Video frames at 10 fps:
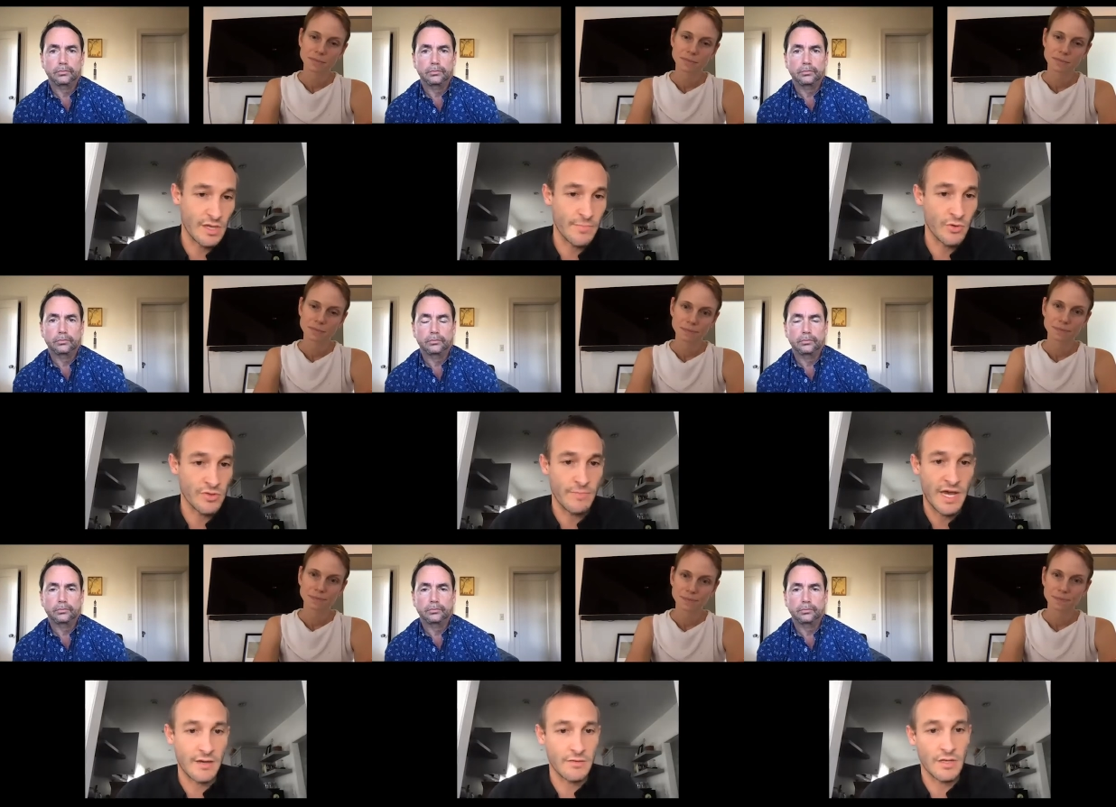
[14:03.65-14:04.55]
Speaker 1: both
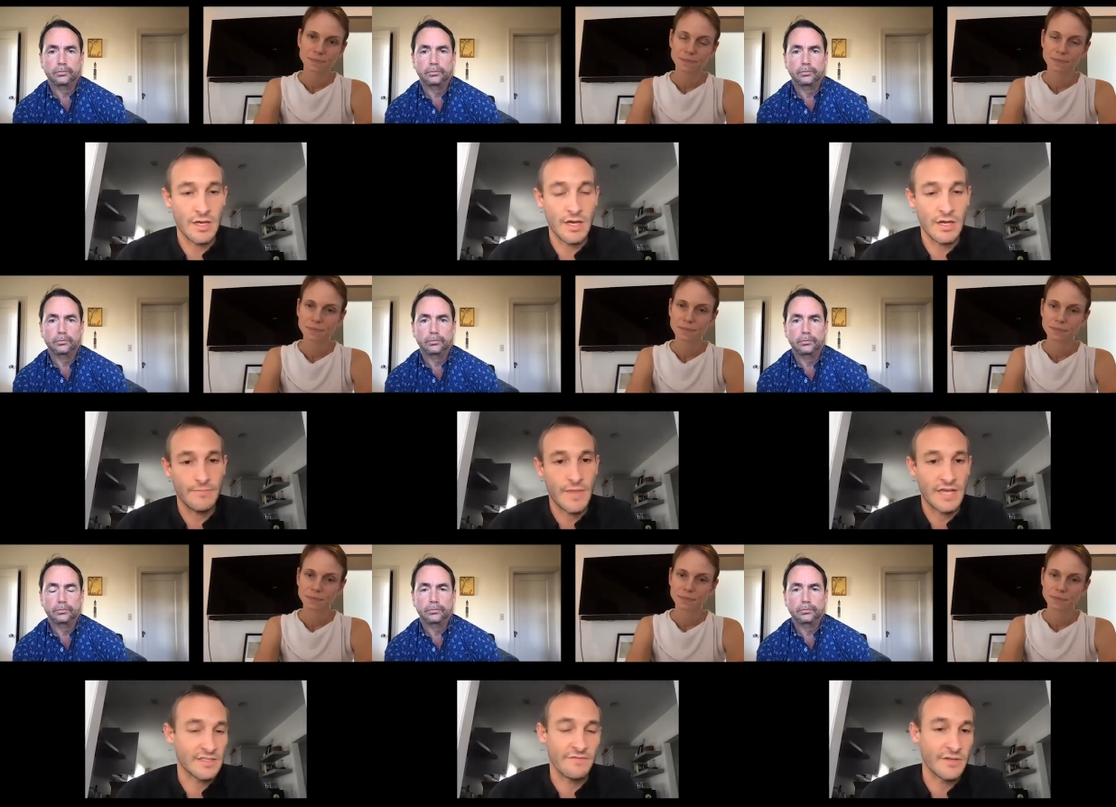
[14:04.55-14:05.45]
about um, as
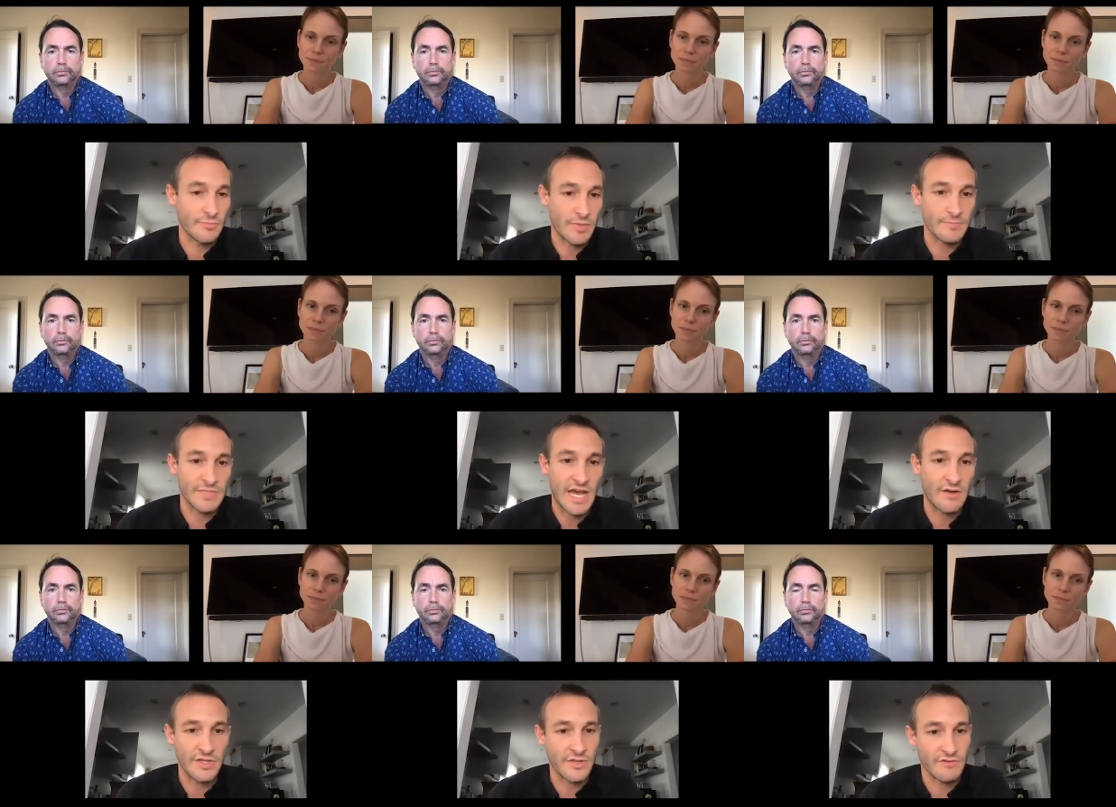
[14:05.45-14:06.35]
the film comes out
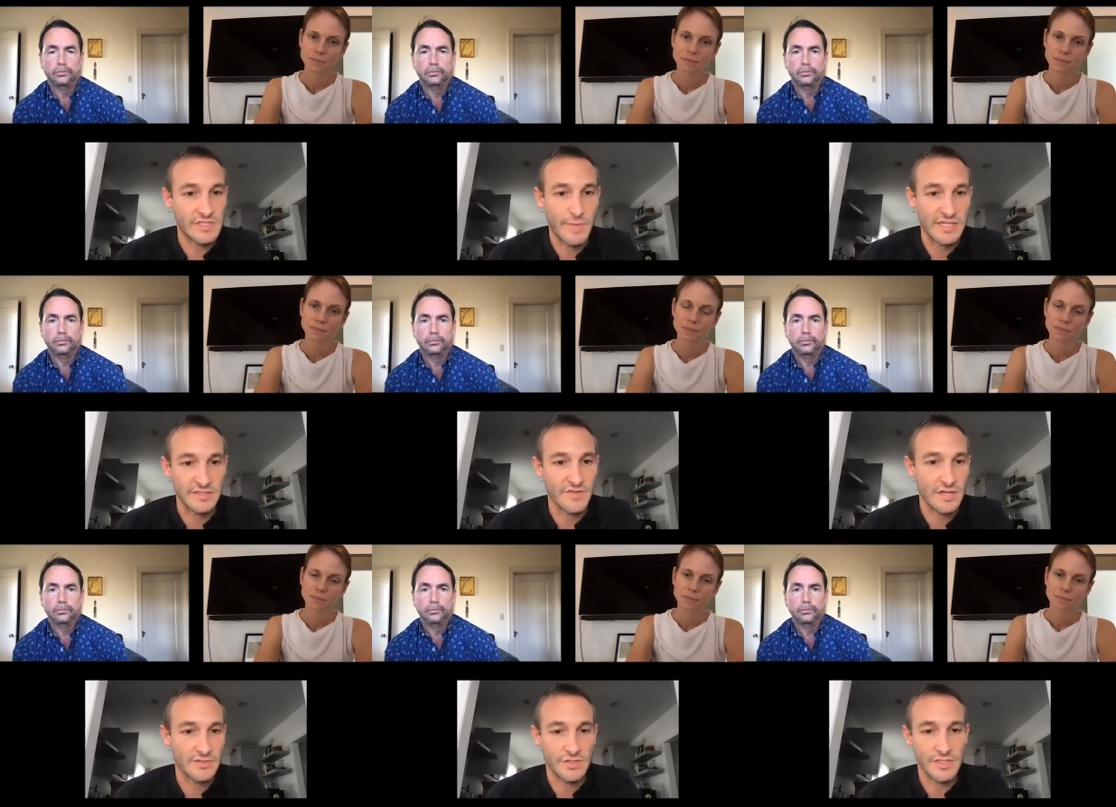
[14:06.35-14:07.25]
in their respective
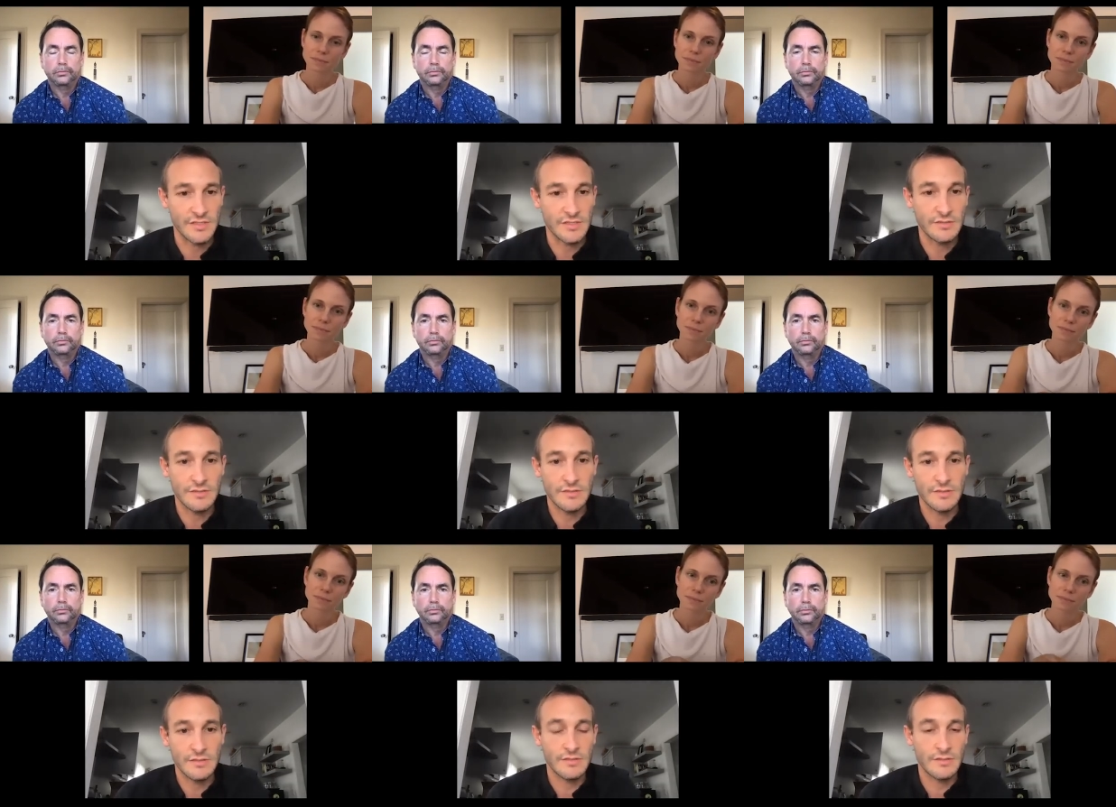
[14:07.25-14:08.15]
countries.
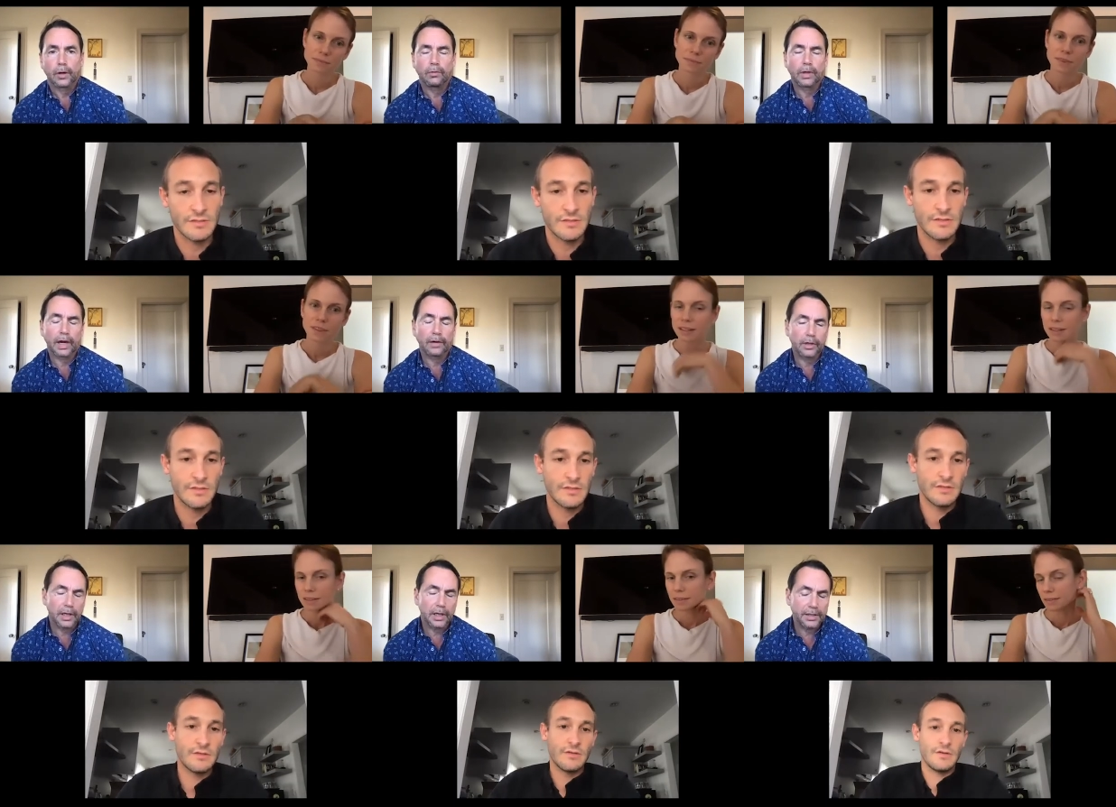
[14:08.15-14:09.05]
Speaker 2: Well, I really
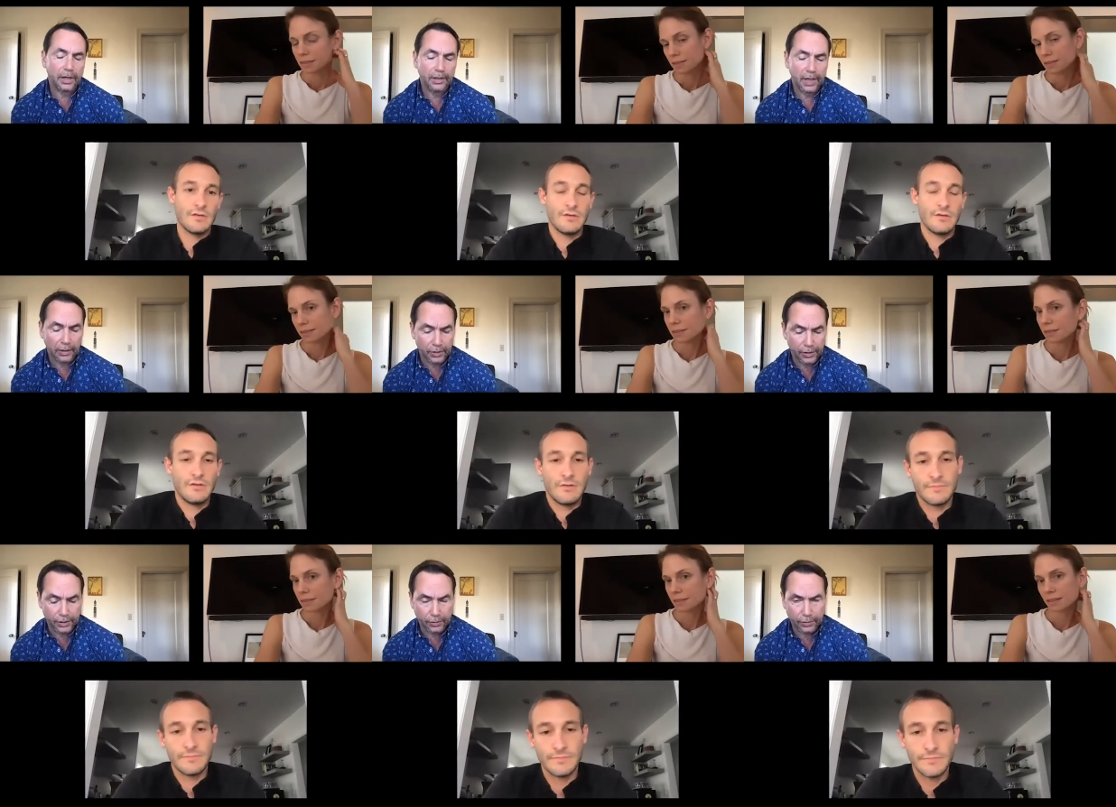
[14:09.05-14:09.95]
liked how you actually
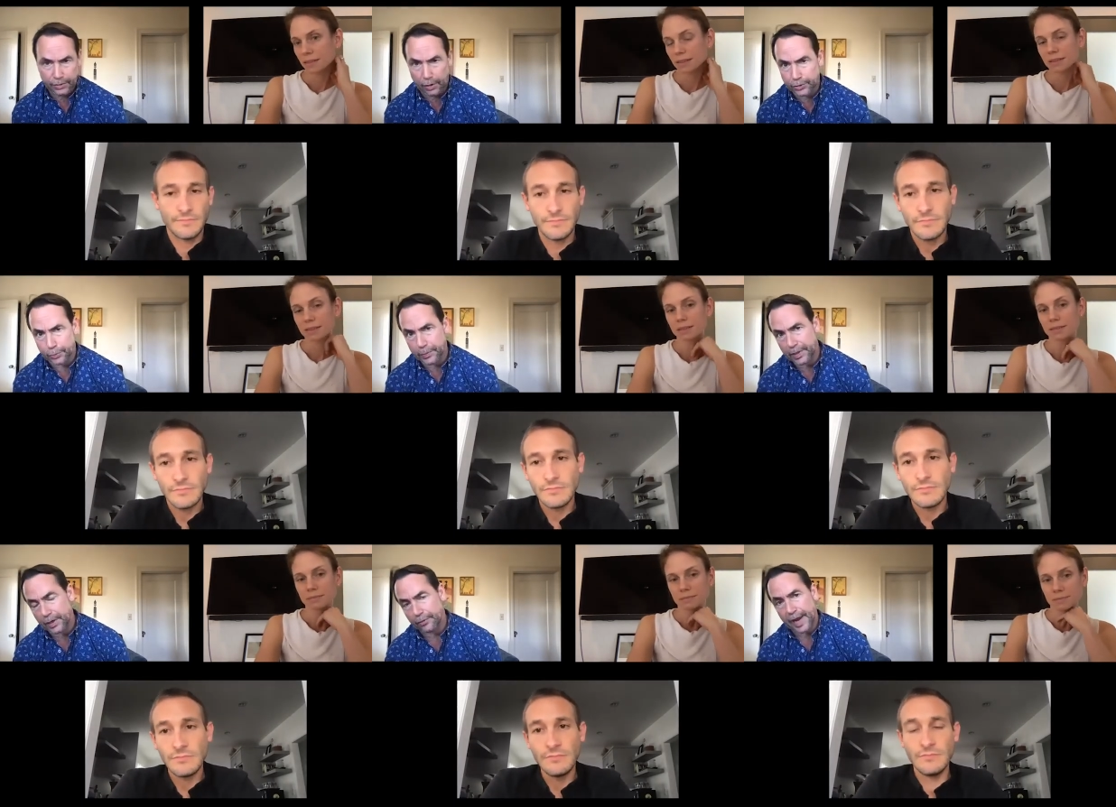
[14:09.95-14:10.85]
show the social
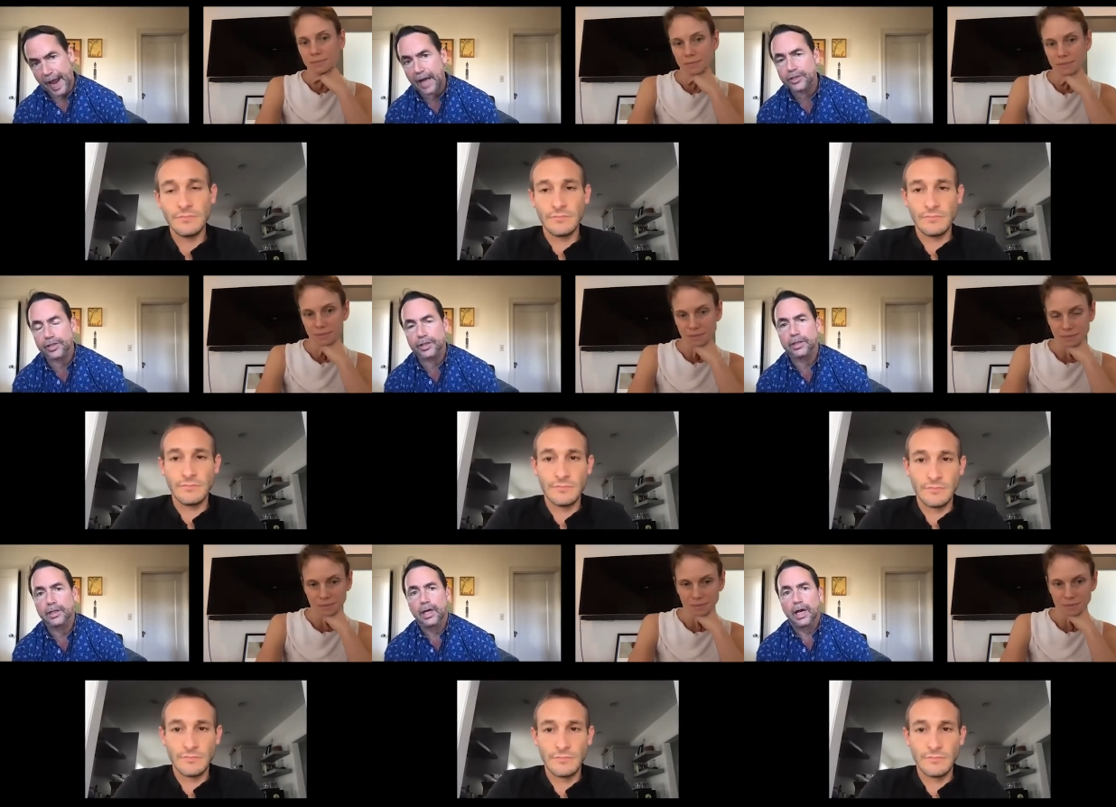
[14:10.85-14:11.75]
media reaction,
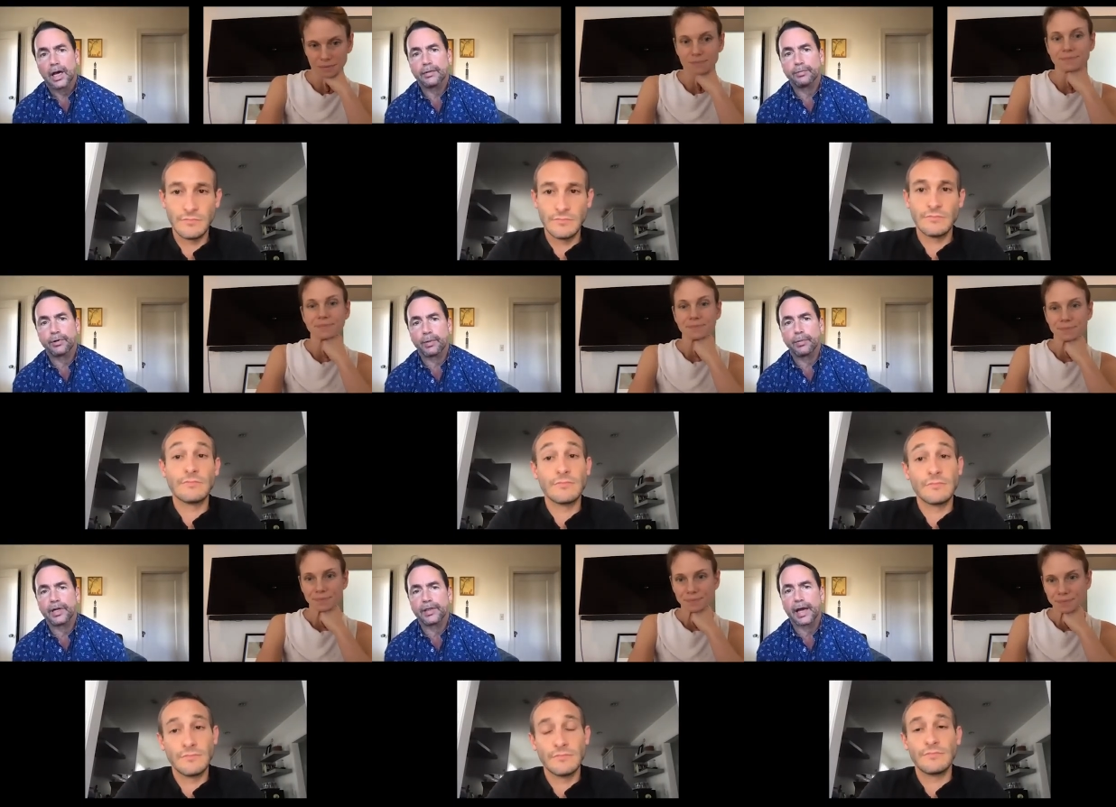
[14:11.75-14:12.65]
uh, putting that